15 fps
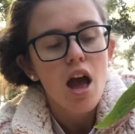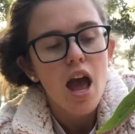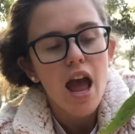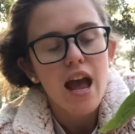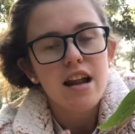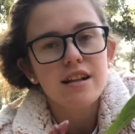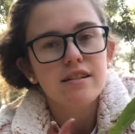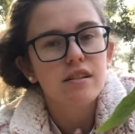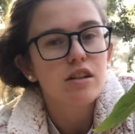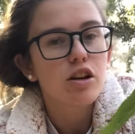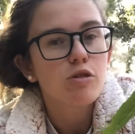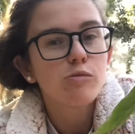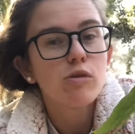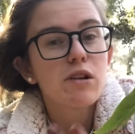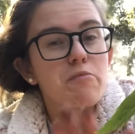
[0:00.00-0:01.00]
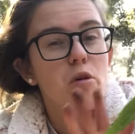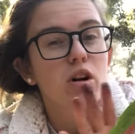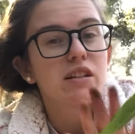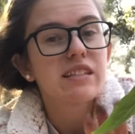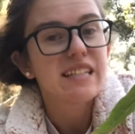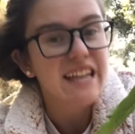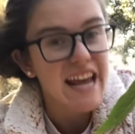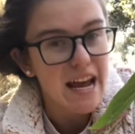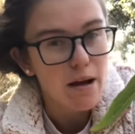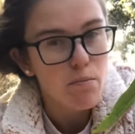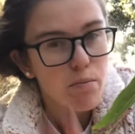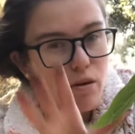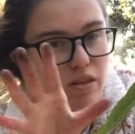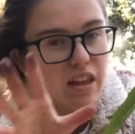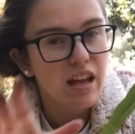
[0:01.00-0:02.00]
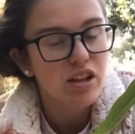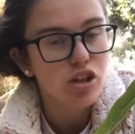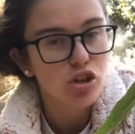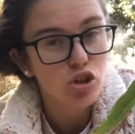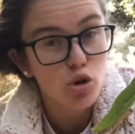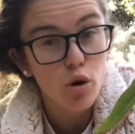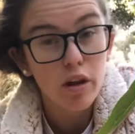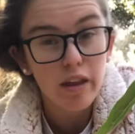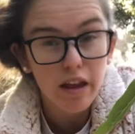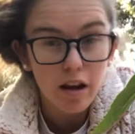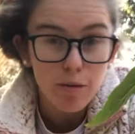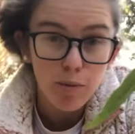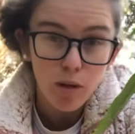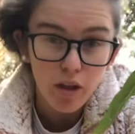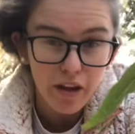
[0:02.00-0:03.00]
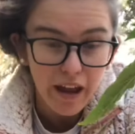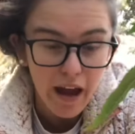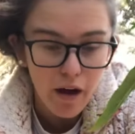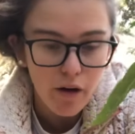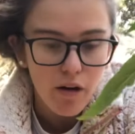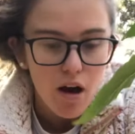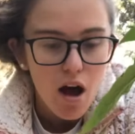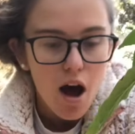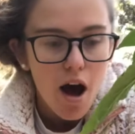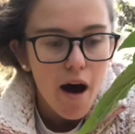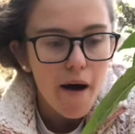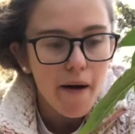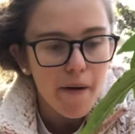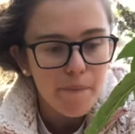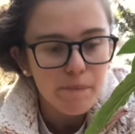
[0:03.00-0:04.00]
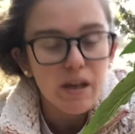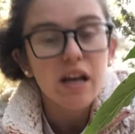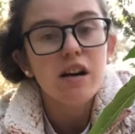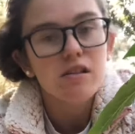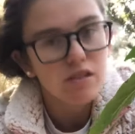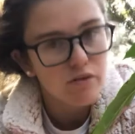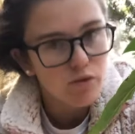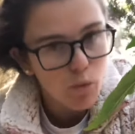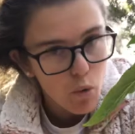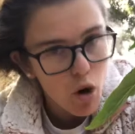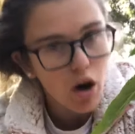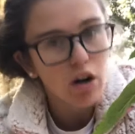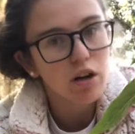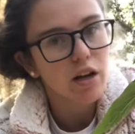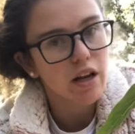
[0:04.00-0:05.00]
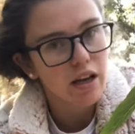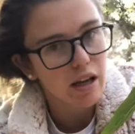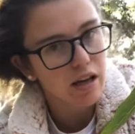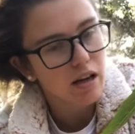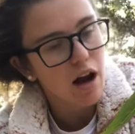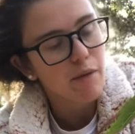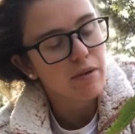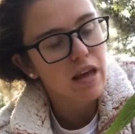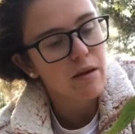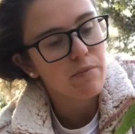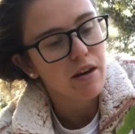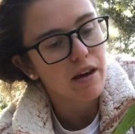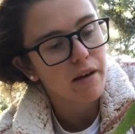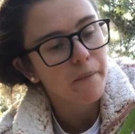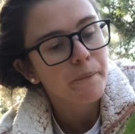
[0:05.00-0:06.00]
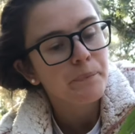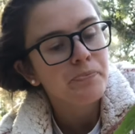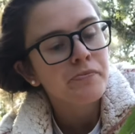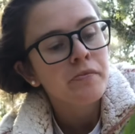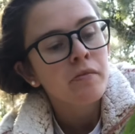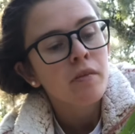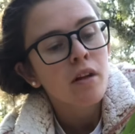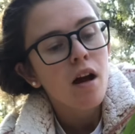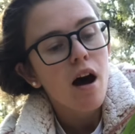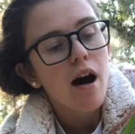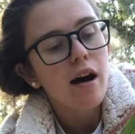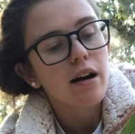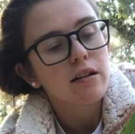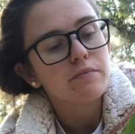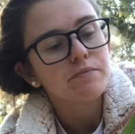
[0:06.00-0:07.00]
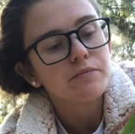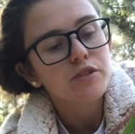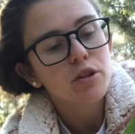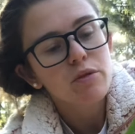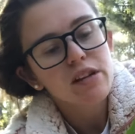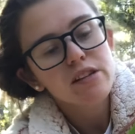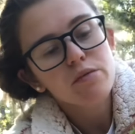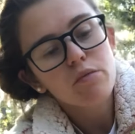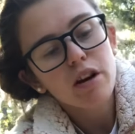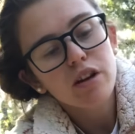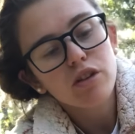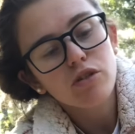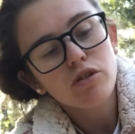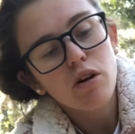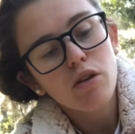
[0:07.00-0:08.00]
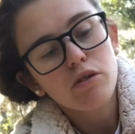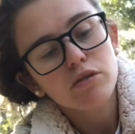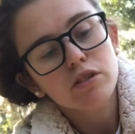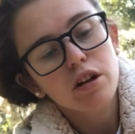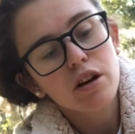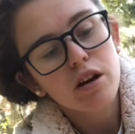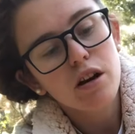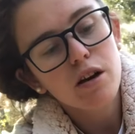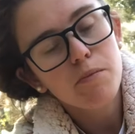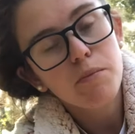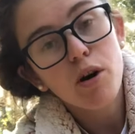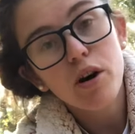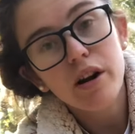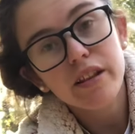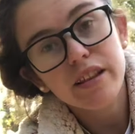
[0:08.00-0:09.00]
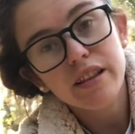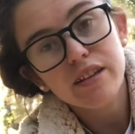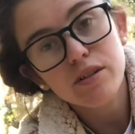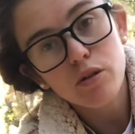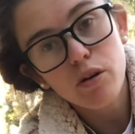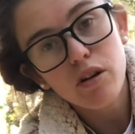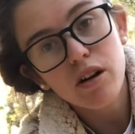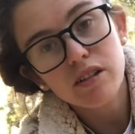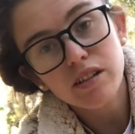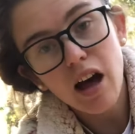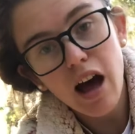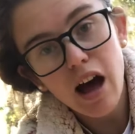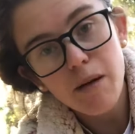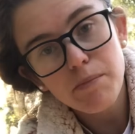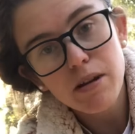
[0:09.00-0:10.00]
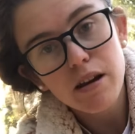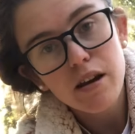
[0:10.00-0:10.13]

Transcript: and it's a little bit more damp than the soil that you're pulling out, because of the watering and upkeeping. The reason why you don't put the soil on top